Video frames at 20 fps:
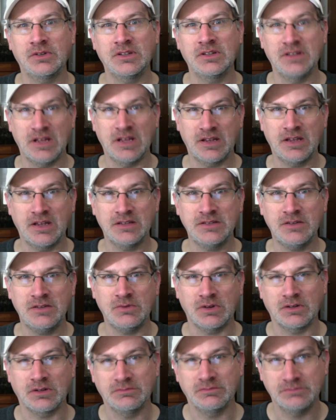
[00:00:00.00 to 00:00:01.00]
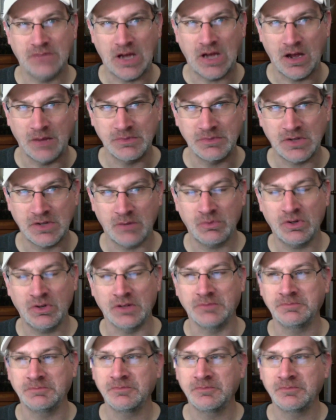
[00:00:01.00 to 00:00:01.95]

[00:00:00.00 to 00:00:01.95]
podcast Network. I'm Tom Brunt.